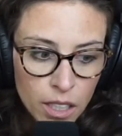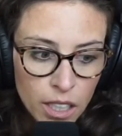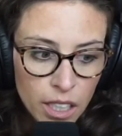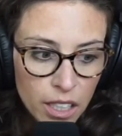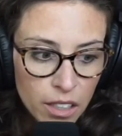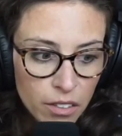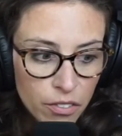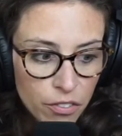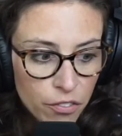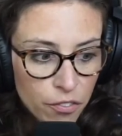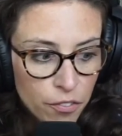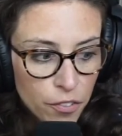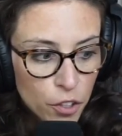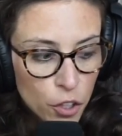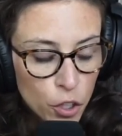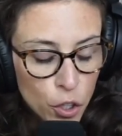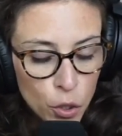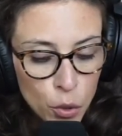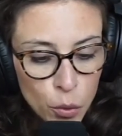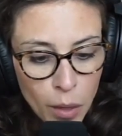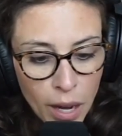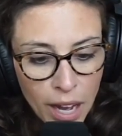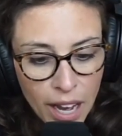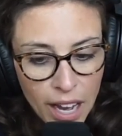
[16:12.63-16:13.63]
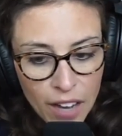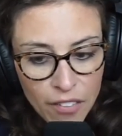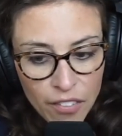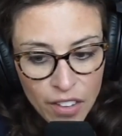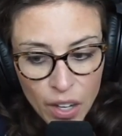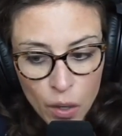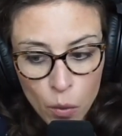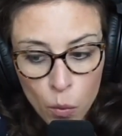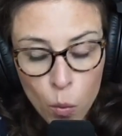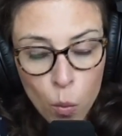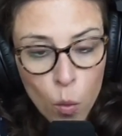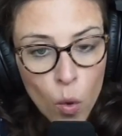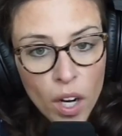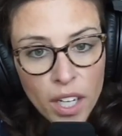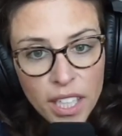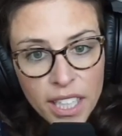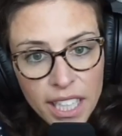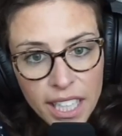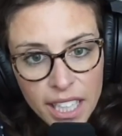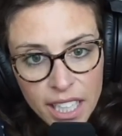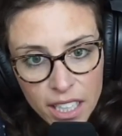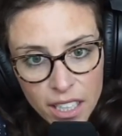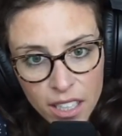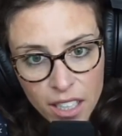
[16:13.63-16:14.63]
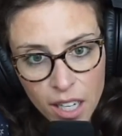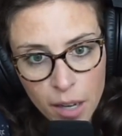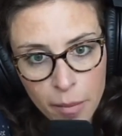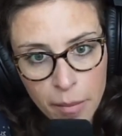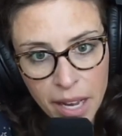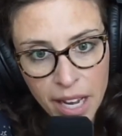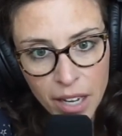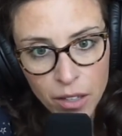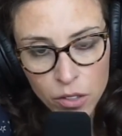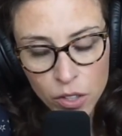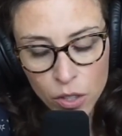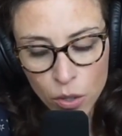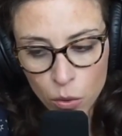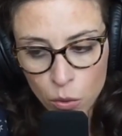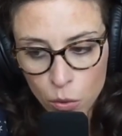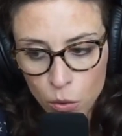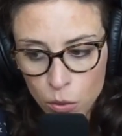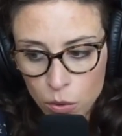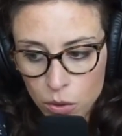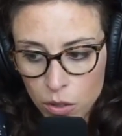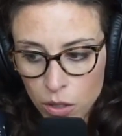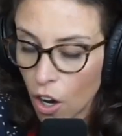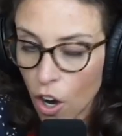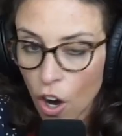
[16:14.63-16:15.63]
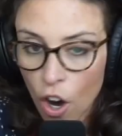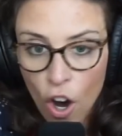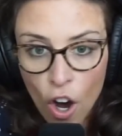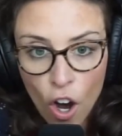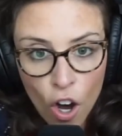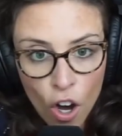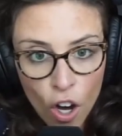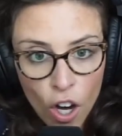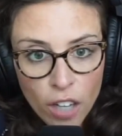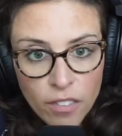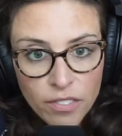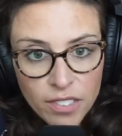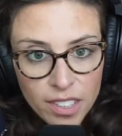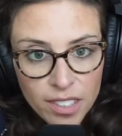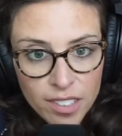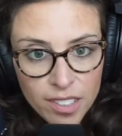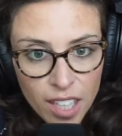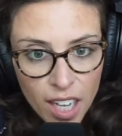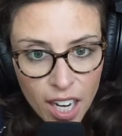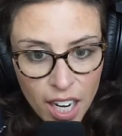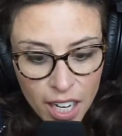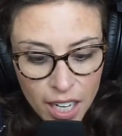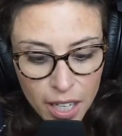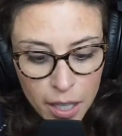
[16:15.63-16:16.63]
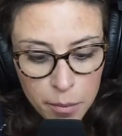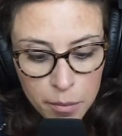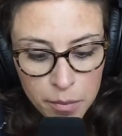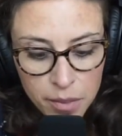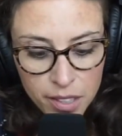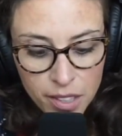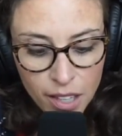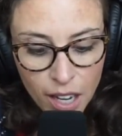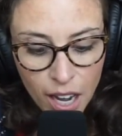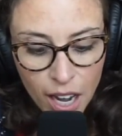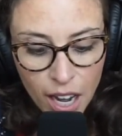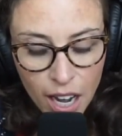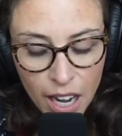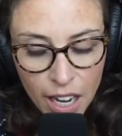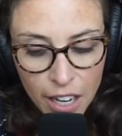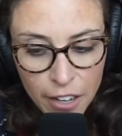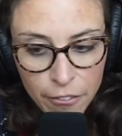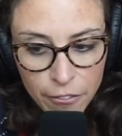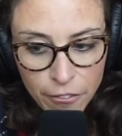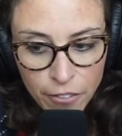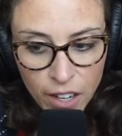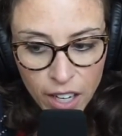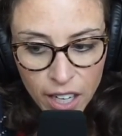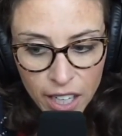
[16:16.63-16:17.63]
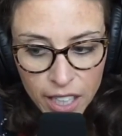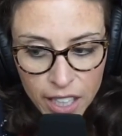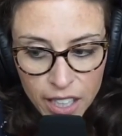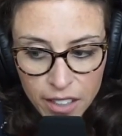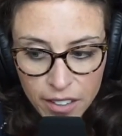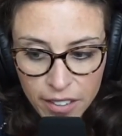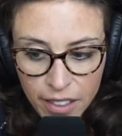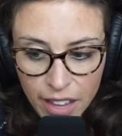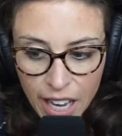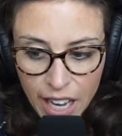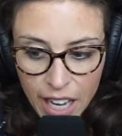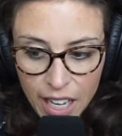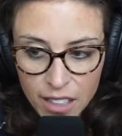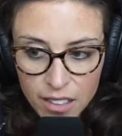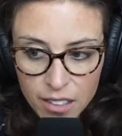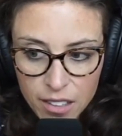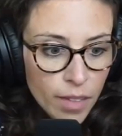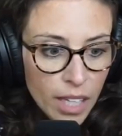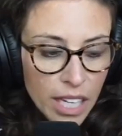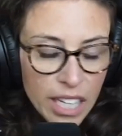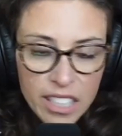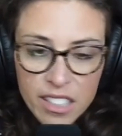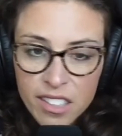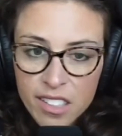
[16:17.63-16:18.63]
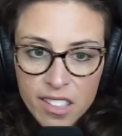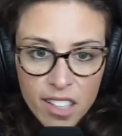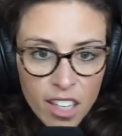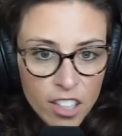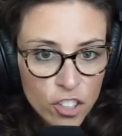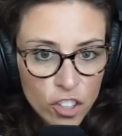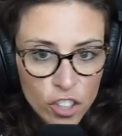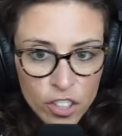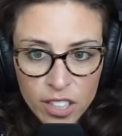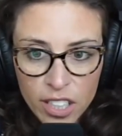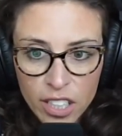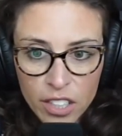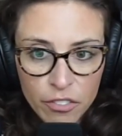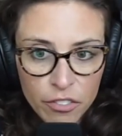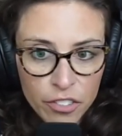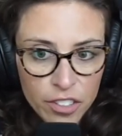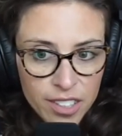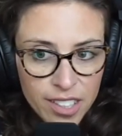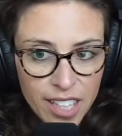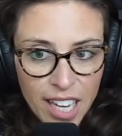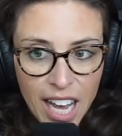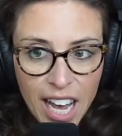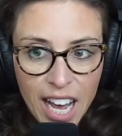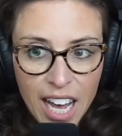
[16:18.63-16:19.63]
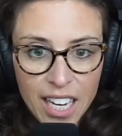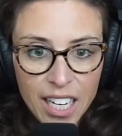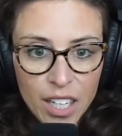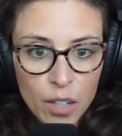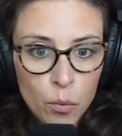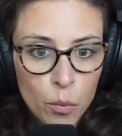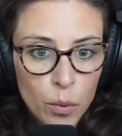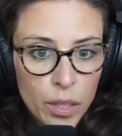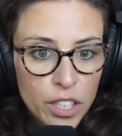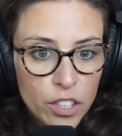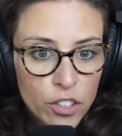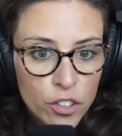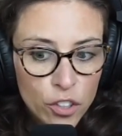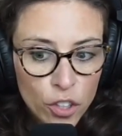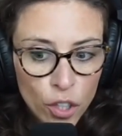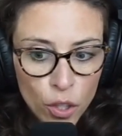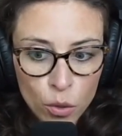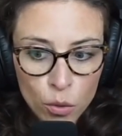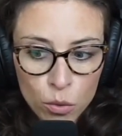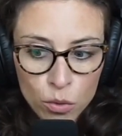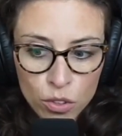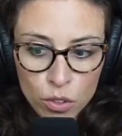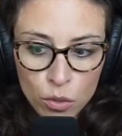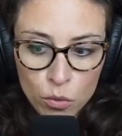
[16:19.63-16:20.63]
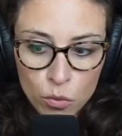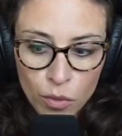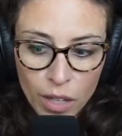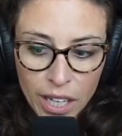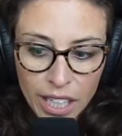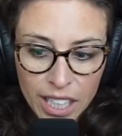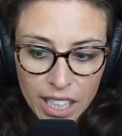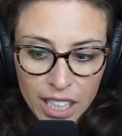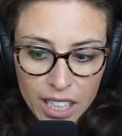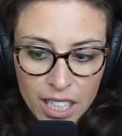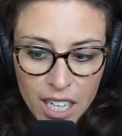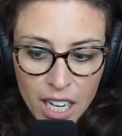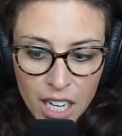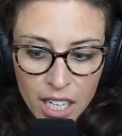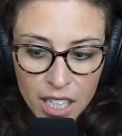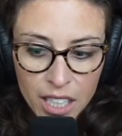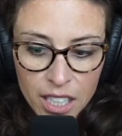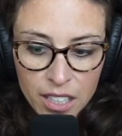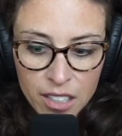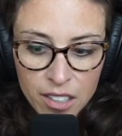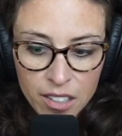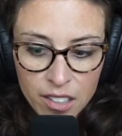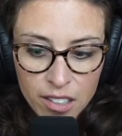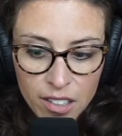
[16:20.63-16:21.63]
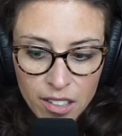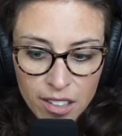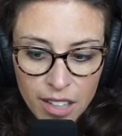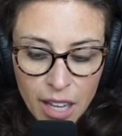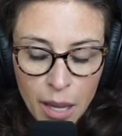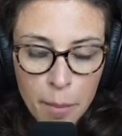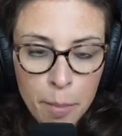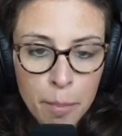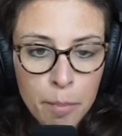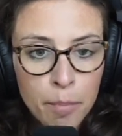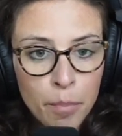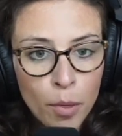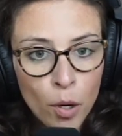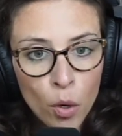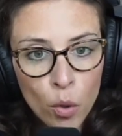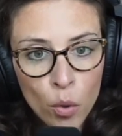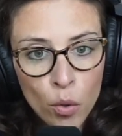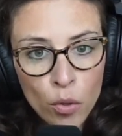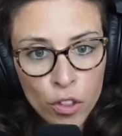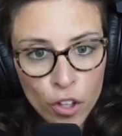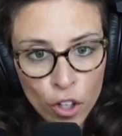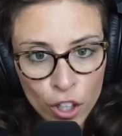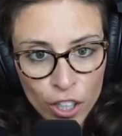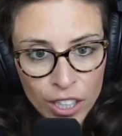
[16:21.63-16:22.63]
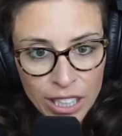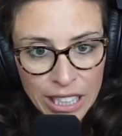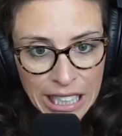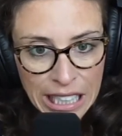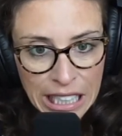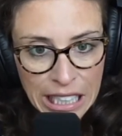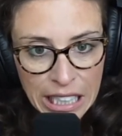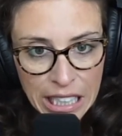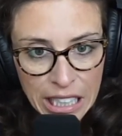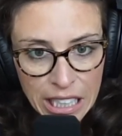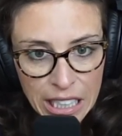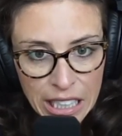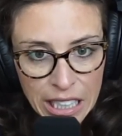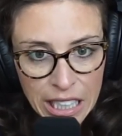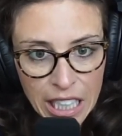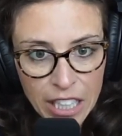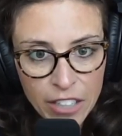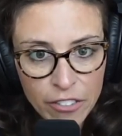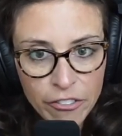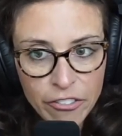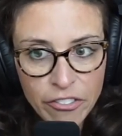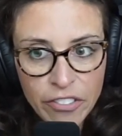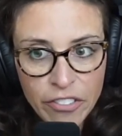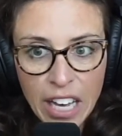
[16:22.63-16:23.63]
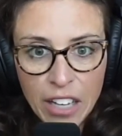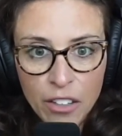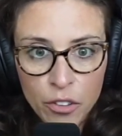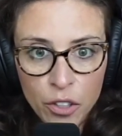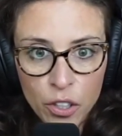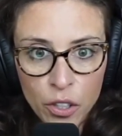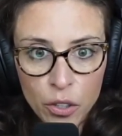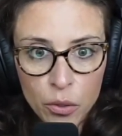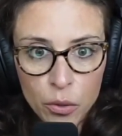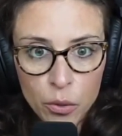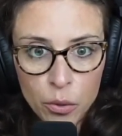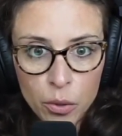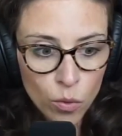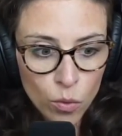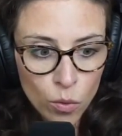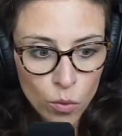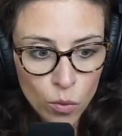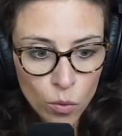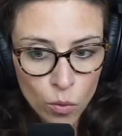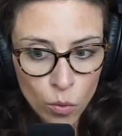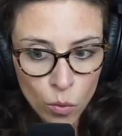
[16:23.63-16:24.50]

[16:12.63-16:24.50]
If you have a one income household, oftentimes I find that it's such tit for tat, and we don't recognize that both are needed and valued.